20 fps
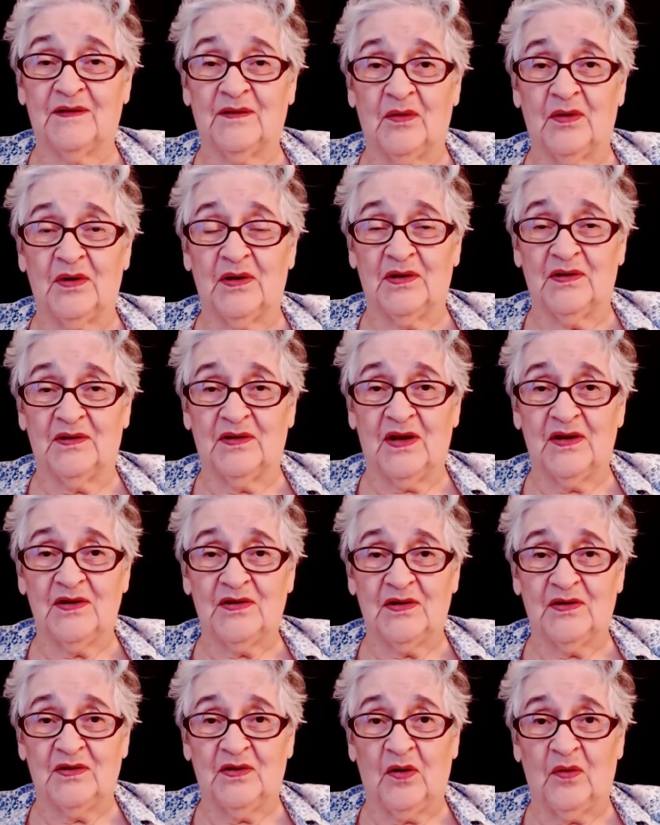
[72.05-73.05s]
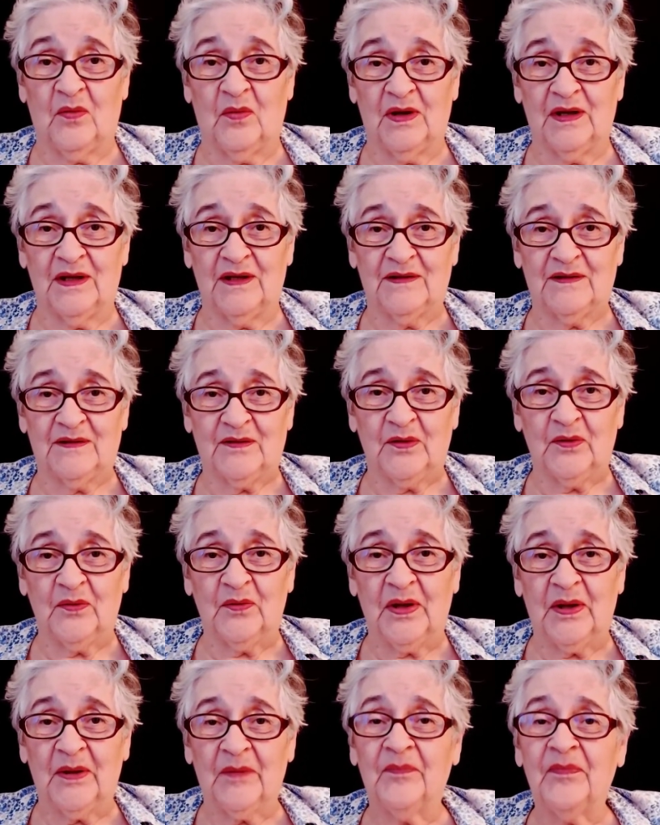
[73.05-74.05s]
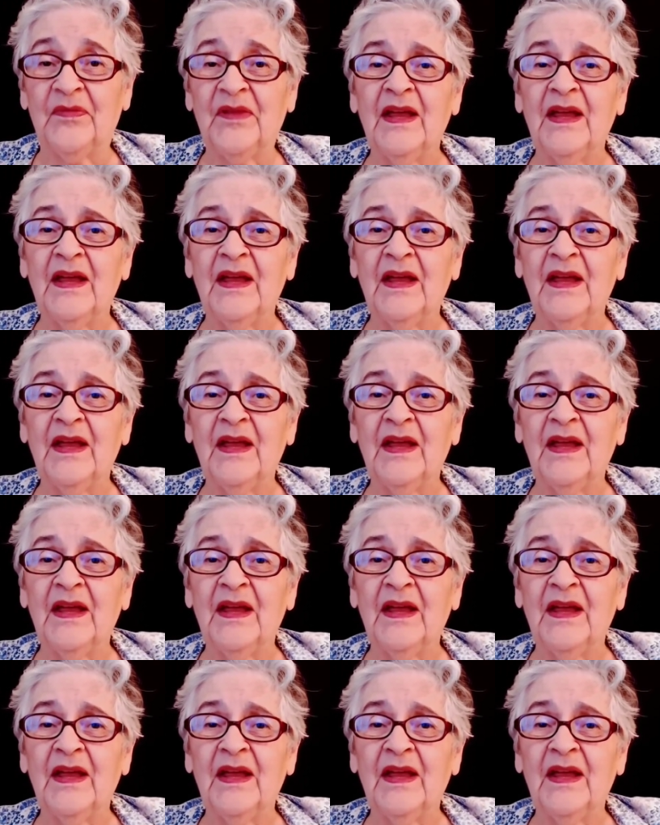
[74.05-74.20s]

organization know what it's doing?